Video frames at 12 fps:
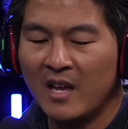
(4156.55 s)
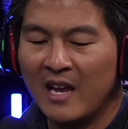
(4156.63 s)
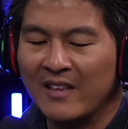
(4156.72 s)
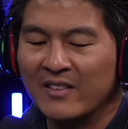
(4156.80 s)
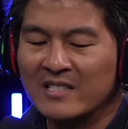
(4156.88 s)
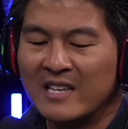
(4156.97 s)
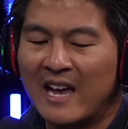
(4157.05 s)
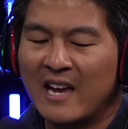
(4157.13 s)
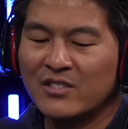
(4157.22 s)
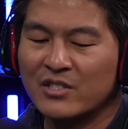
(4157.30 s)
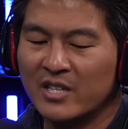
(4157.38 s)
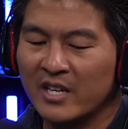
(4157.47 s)
And these
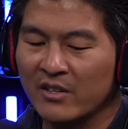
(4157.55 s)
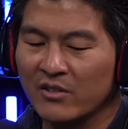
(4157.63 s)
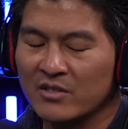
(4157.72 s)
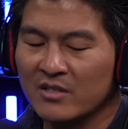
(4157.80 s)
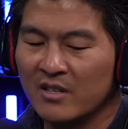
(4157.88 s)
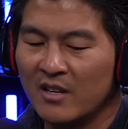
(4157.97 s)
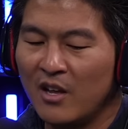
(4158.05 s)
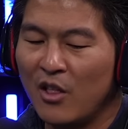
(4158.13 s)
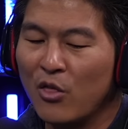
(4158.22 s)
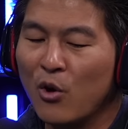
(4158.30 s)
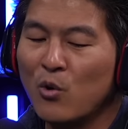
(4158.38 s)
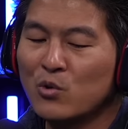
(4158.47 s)
agitators,
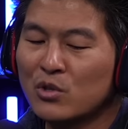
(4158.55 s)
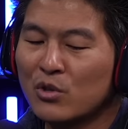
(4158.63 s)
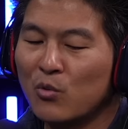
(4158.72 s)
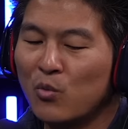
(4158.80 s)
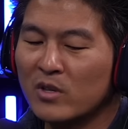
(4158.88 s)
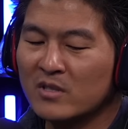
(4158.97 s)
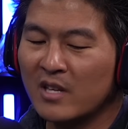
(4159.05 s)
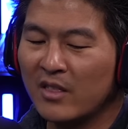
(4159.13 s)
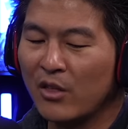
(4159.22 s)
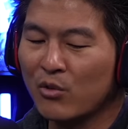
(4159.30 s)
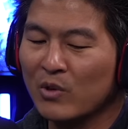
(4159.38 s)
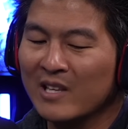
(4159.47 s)
those are the ones that the
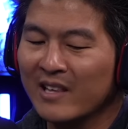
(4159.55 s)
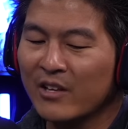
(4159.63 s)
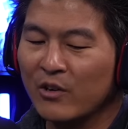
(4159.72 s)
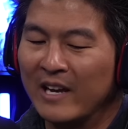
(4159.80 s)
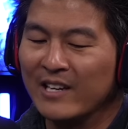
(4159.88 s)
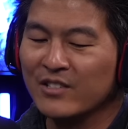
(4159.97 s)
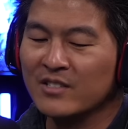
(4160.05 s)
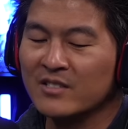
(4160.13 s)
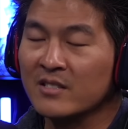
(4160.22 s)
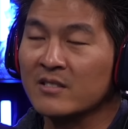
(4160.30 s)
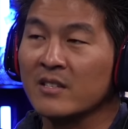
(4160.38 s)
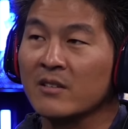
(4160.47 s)
3-letter
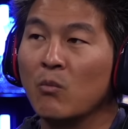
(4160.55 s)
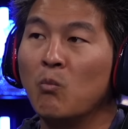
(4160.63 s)
agencies say,